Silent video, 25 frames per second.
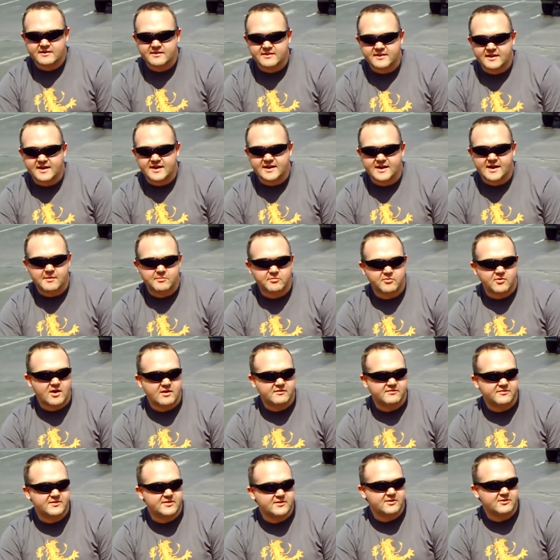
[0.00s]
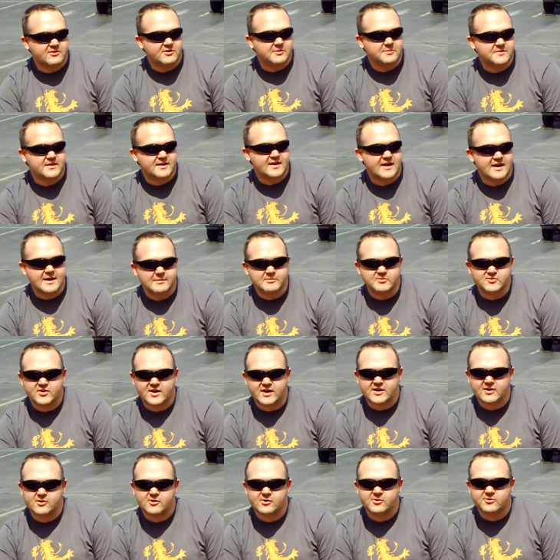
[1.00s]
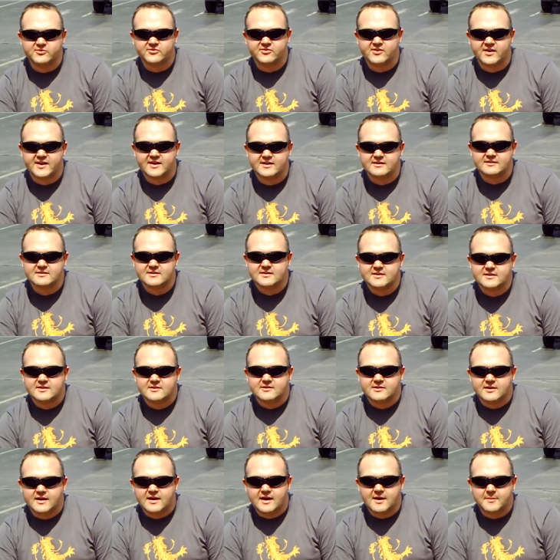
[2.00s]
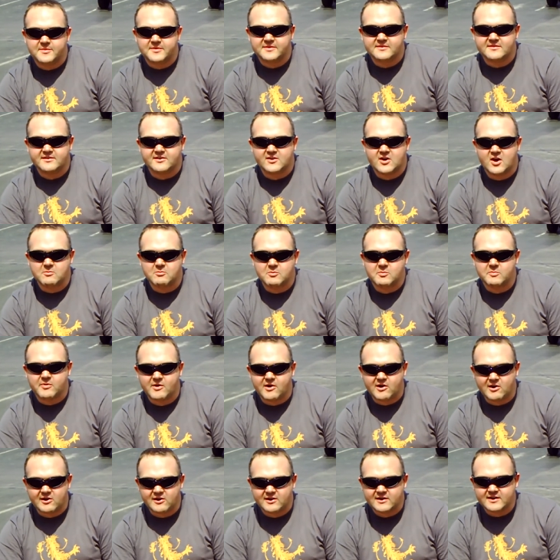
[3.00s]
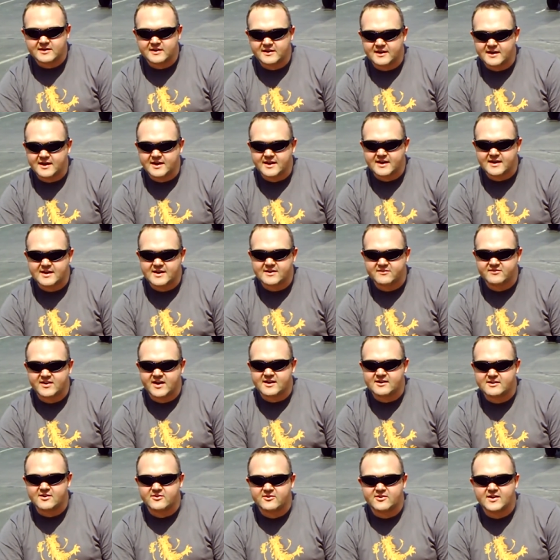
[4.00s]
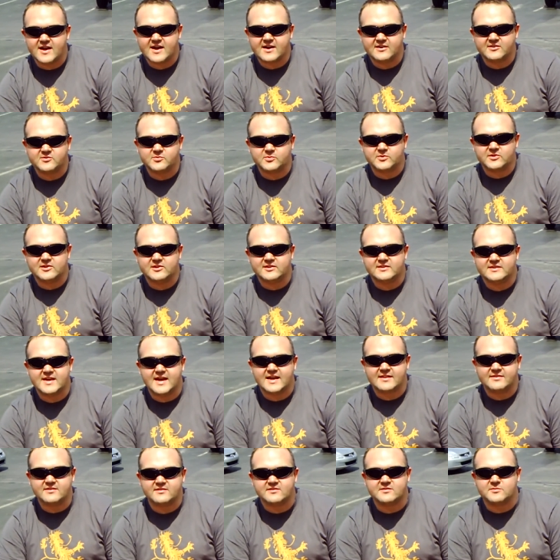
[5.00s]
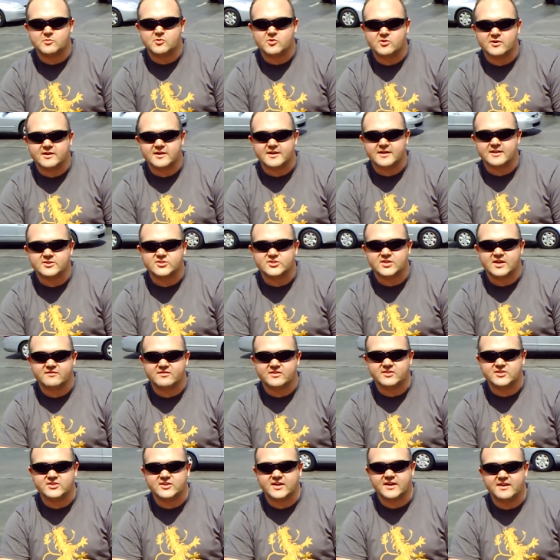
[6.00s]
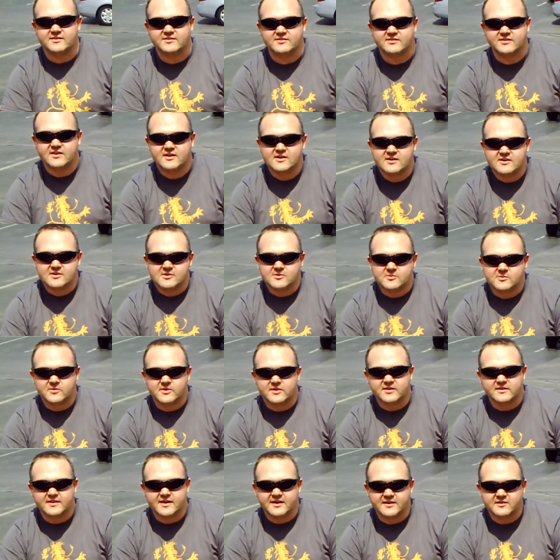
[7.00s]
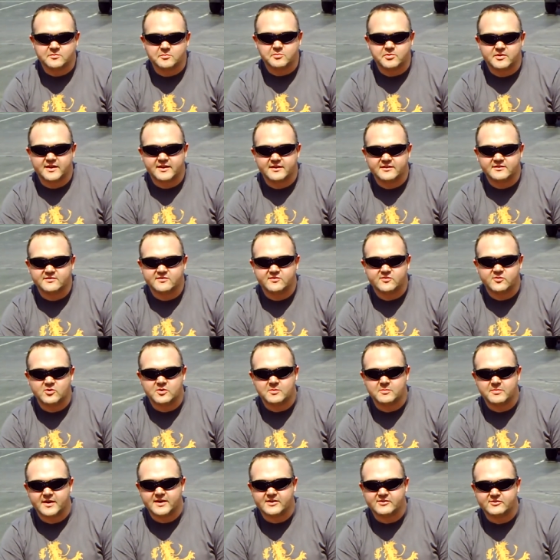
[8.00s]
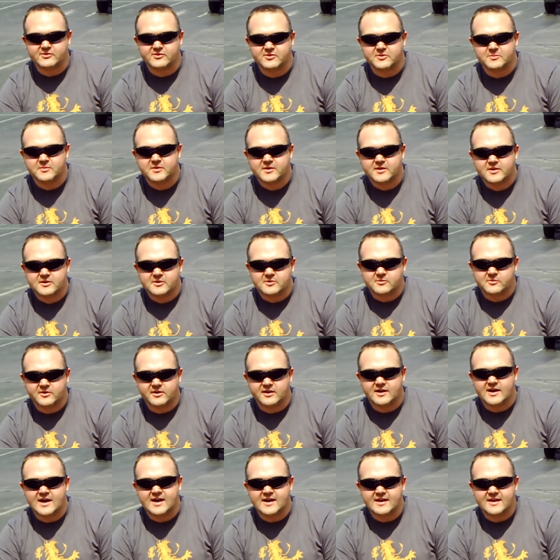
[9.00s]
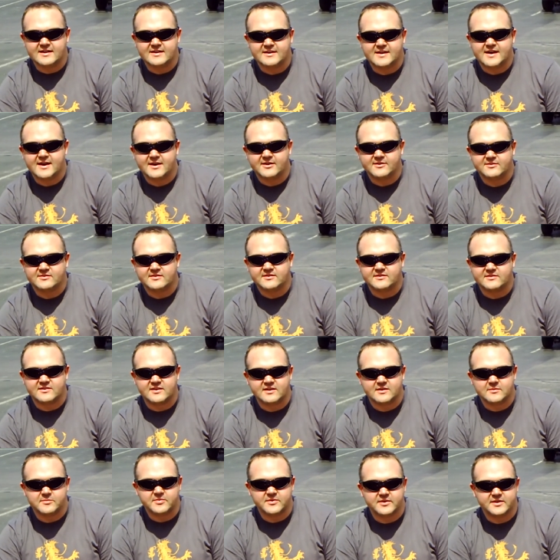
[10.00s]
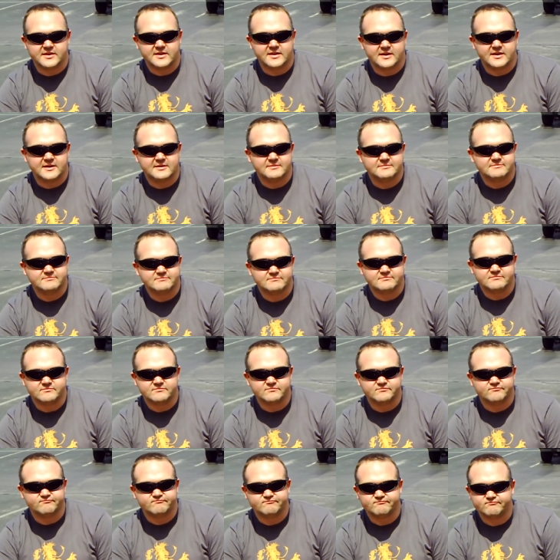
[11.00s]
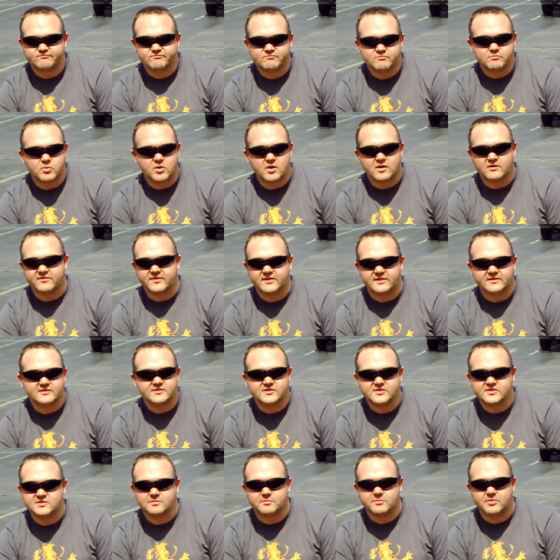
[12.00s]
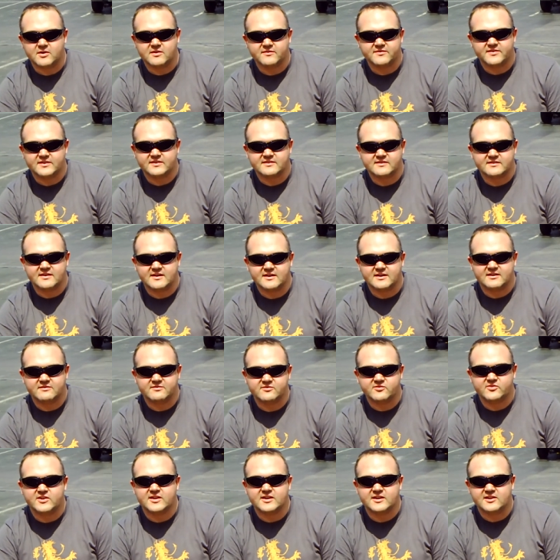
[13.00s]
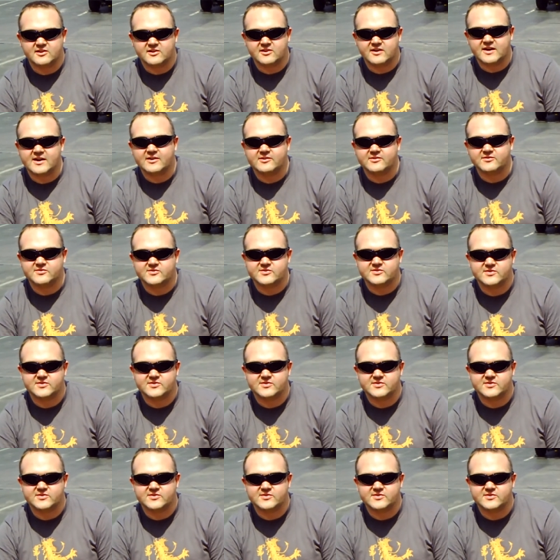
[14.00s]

okay. that I brought for the group tonight. I'm trying to wholesale. Okay. Up in Takoma Park. All right. And I've got another house we looked at this morning in Chevy Chase. Real nice place, four bedroom, real high-end house. It's going to be... Uh, perfect, just a perfect uh, free and clear house for